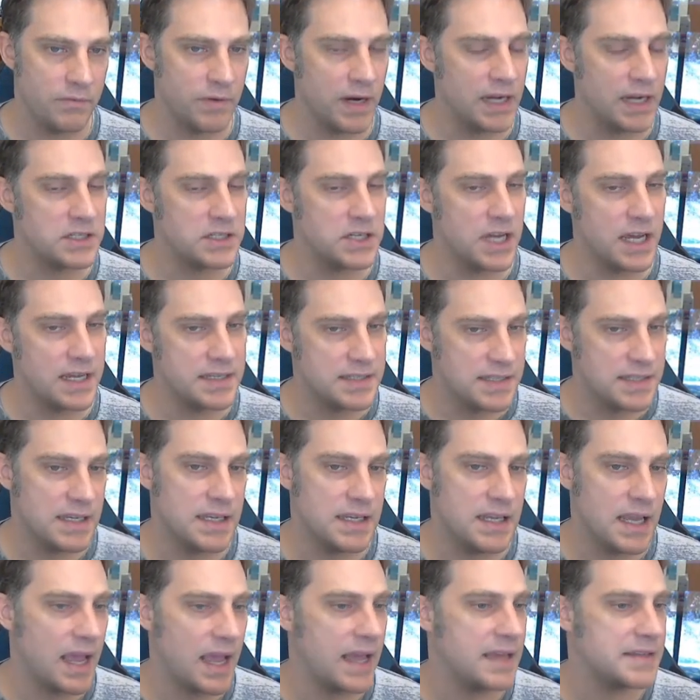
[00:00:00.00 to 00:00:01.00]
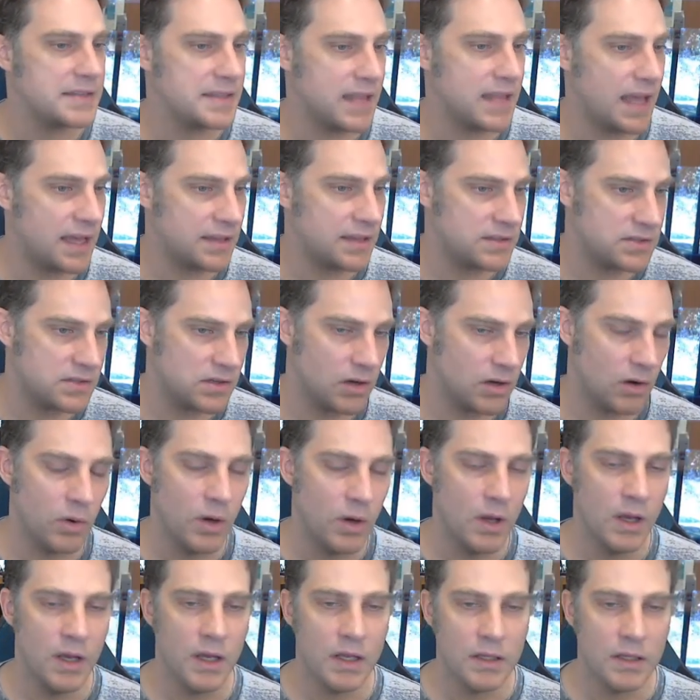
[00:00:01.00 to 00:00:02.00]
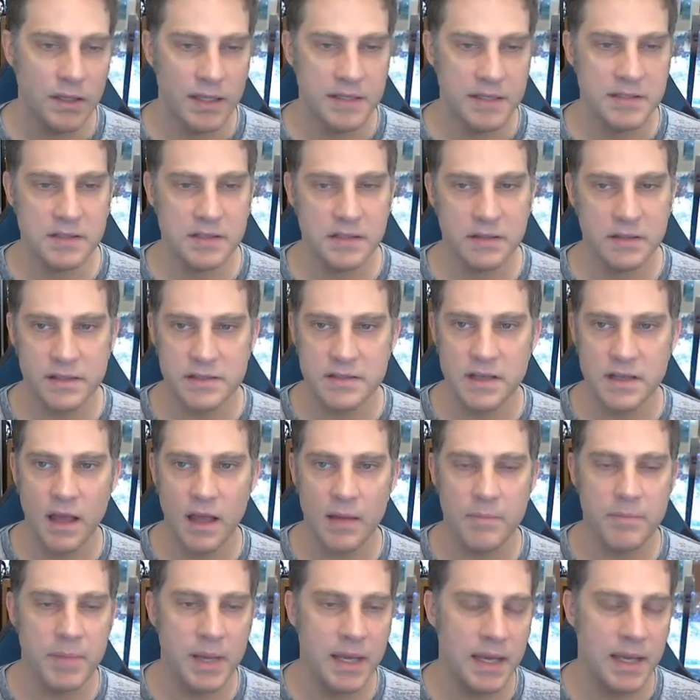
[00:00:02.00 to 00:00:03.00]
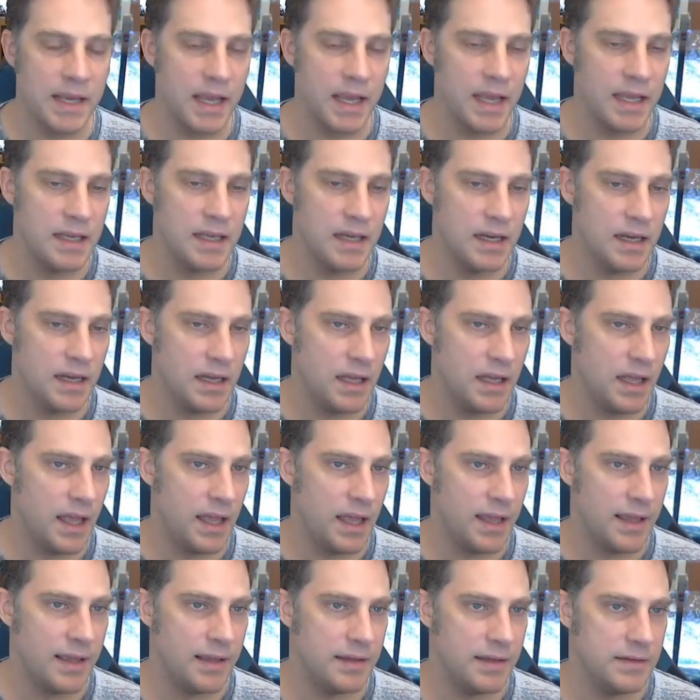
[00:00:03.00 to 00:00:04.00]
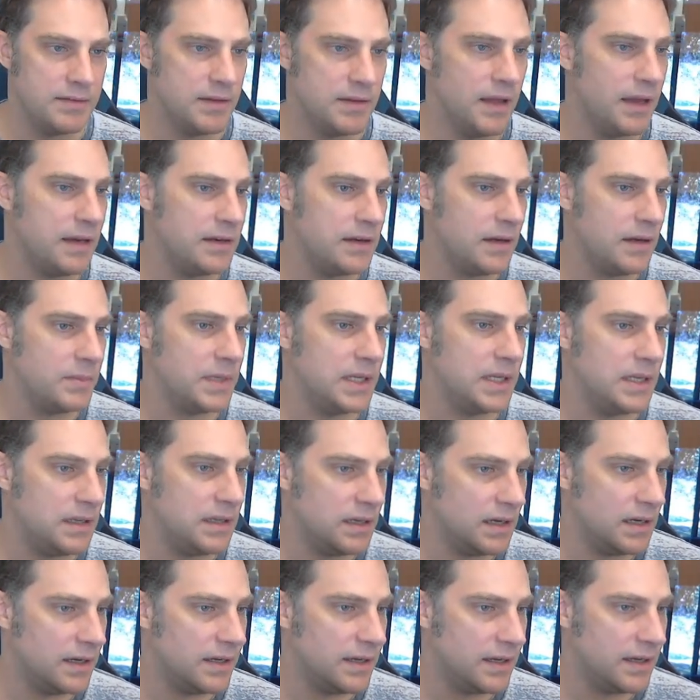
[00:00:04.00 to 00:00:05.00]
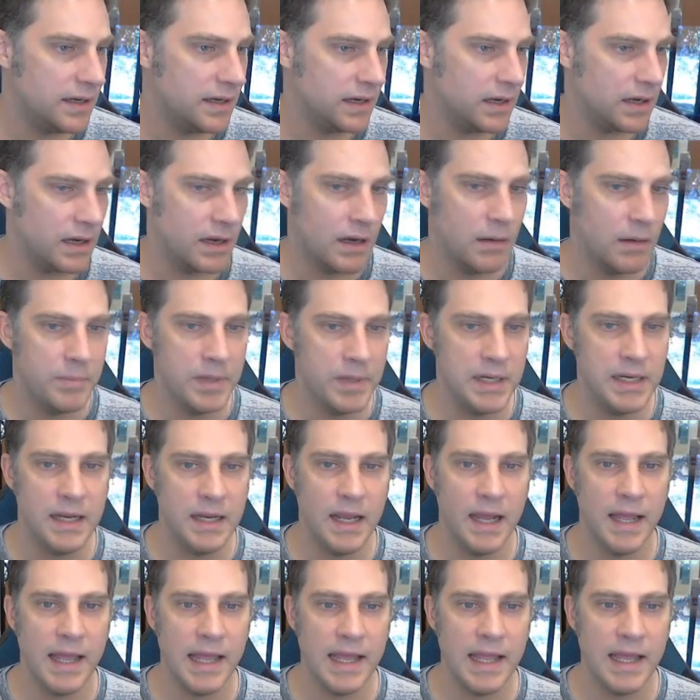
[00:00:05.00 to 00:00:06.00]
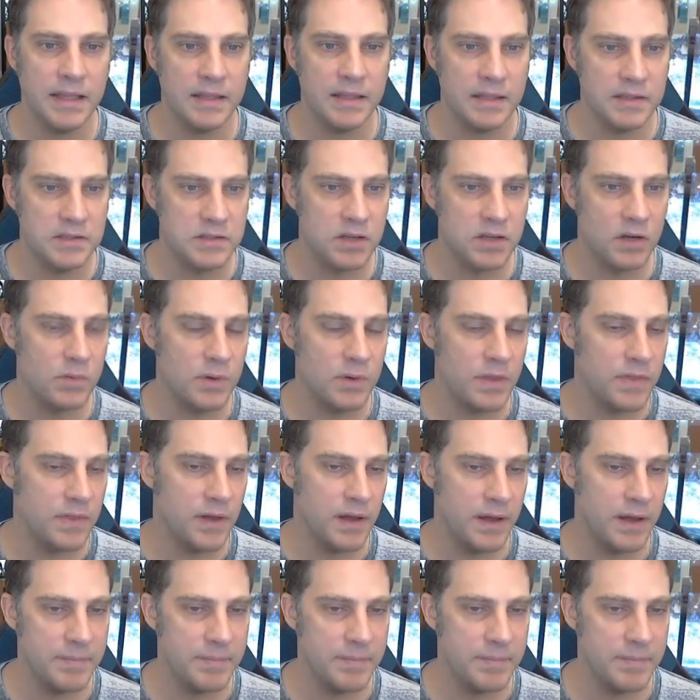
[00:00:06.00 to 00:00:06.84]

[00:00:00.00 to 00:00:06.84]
franchisee as that. So let's pick a dummy company, and let's go with